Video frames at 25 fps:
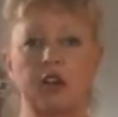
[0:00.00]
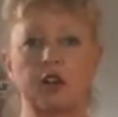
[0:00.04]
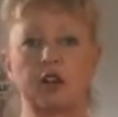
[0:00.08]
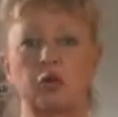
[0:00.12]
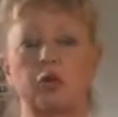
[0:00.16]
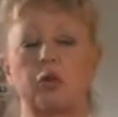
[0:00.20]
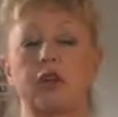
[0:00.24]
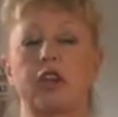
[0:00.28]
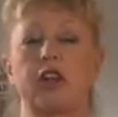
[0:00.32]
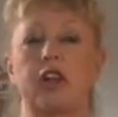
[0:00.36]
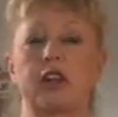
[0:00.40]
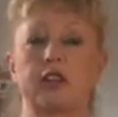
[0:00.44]
do
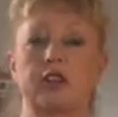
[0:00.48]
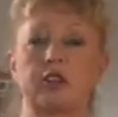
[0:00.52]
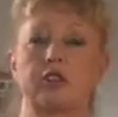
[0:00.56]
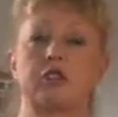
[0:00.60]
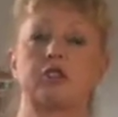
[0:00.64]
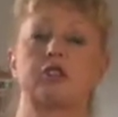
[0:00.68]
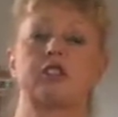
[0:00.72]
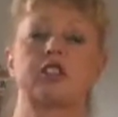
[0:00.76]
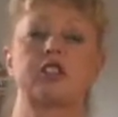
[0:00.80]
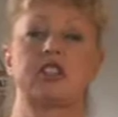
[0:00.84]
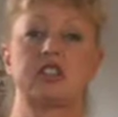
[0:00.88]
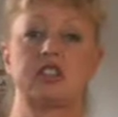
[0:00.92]
we
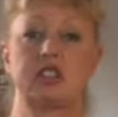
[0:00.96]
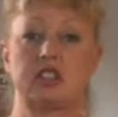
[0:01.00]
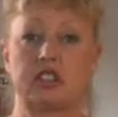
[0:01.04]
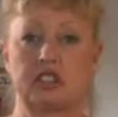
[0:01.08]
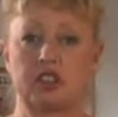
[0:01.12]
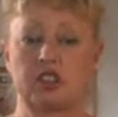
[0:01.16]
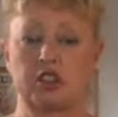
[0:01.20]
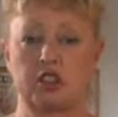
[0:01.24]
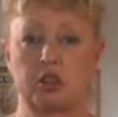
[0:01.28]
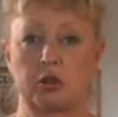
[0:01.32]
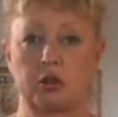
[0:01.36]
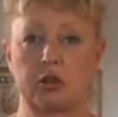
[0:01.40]
undo these
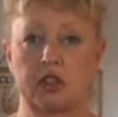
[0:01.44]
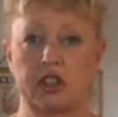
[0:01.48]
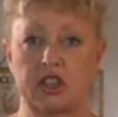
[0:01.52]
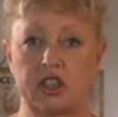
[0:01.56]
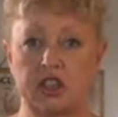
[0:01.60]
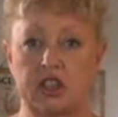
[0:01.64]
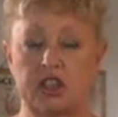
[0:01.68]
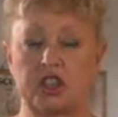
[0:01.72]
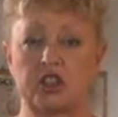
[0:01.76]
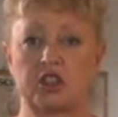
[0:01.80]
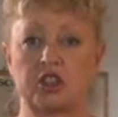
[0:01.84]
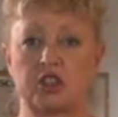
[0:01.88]
tissue
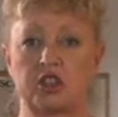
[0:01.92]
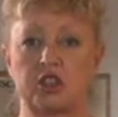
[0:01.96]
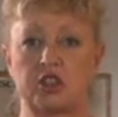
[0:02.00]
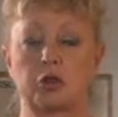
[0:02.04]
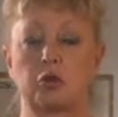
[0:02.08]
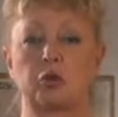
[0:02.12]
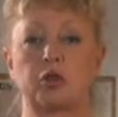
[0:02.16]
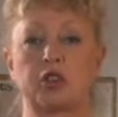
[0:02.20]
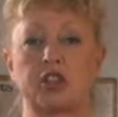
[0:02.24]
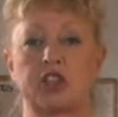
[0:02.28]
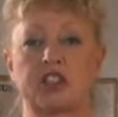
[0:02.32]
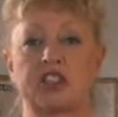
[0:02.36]
adhesions
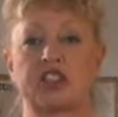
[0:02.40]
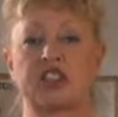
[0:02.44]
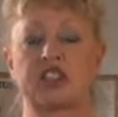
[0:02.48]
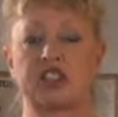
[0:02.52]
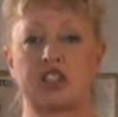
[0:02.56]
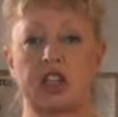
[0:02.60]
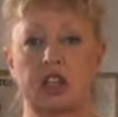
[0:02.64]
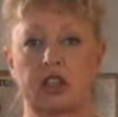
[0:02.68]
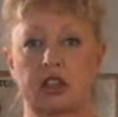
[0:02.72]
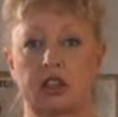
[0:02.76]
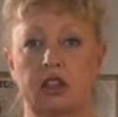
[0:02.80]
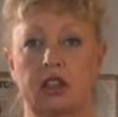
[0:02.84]
which are
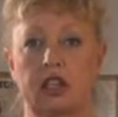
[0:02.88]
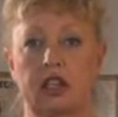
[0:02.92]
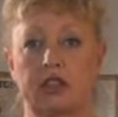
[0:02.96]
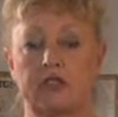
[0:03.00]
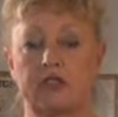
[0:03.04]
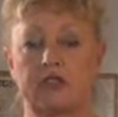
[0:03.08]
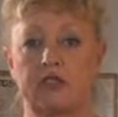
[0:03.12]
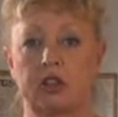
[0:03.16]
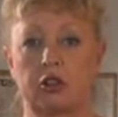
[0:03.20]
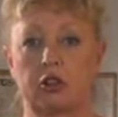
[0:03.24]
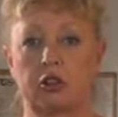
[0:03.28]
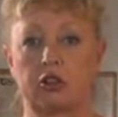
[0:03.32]
stuck like
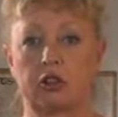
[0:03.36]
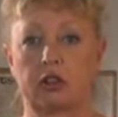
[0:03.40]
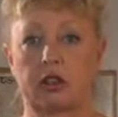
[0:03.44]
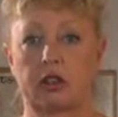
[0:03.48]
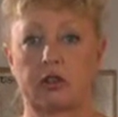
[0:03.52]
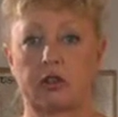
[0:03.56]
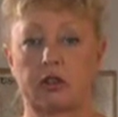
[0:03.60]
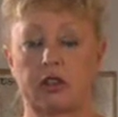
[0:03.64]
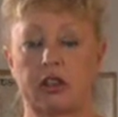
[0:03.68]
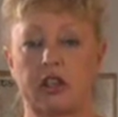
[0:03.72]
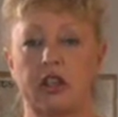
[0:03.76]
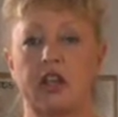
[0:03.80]
Velcro?
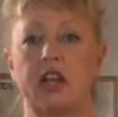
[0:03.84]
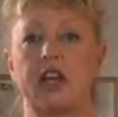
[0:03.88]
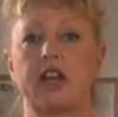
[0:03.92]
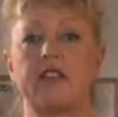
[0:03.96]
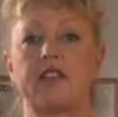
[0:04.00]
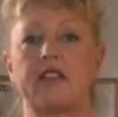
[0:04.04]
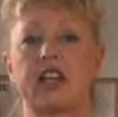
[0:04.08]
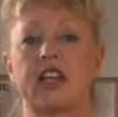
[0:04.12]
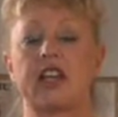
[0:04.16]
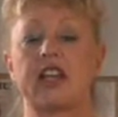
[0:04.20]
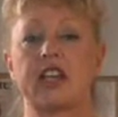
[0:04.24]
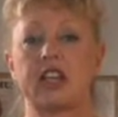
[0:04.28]

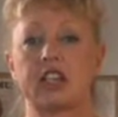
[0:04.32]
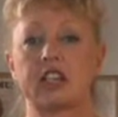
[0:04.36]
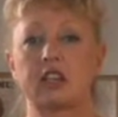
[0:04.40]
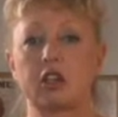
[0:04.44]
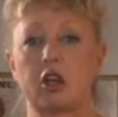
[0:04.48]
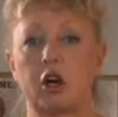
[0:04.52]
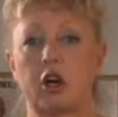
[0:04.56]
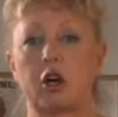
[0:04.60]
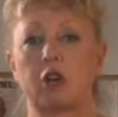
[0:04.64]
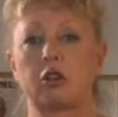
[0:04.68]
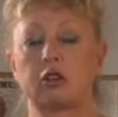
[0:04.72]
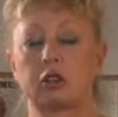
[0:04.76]
They're here to
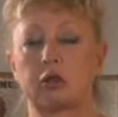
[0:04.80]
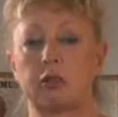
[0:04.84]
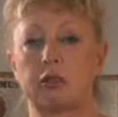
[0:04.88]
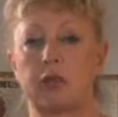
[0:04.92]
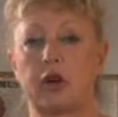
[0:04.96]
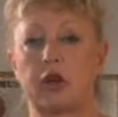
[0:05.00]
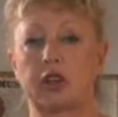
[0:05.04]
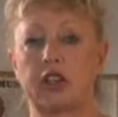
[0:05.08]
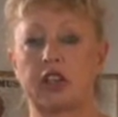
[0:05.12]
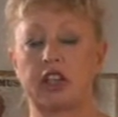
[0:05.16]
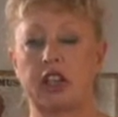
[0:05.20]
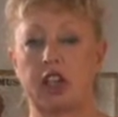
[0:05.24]
hold the body